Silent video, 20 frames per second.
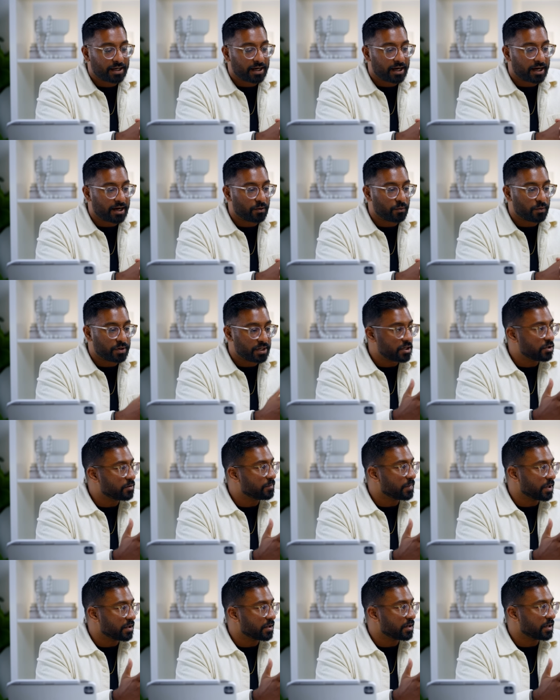Uh, we need
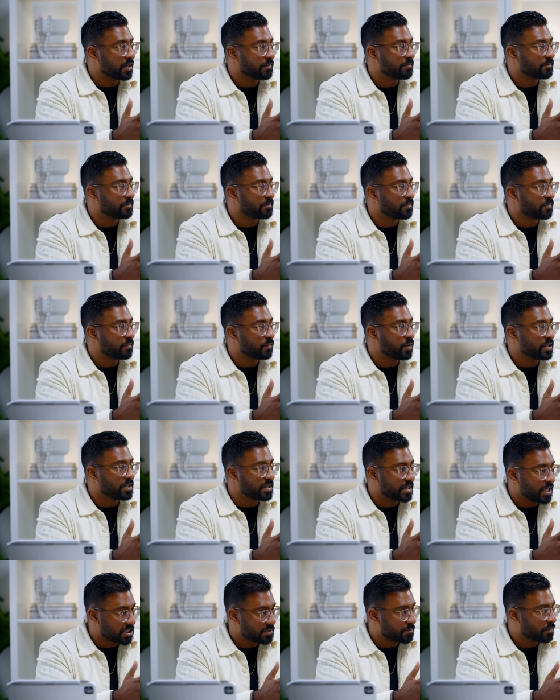humility. We mm-hmm.
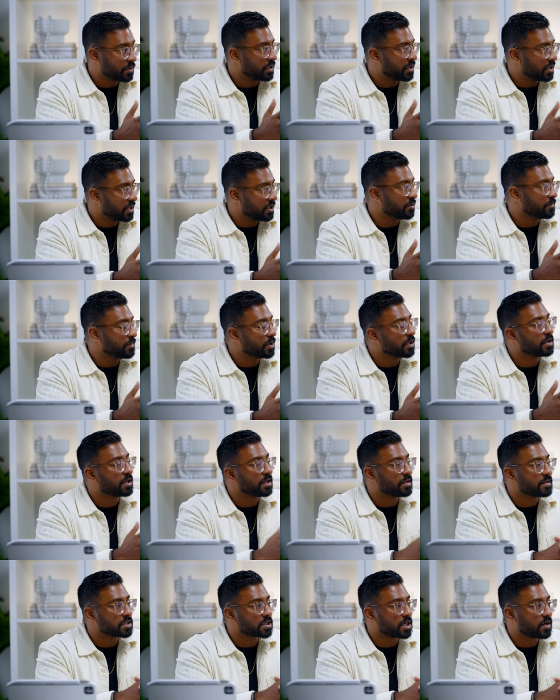desperately need
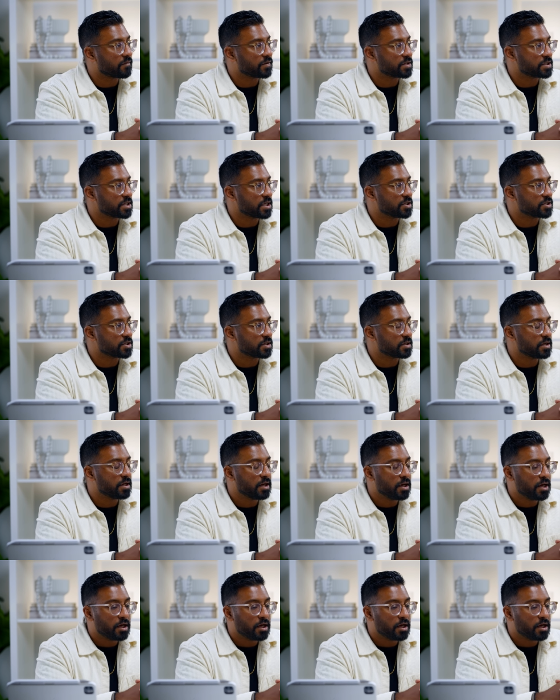humility in this conversation.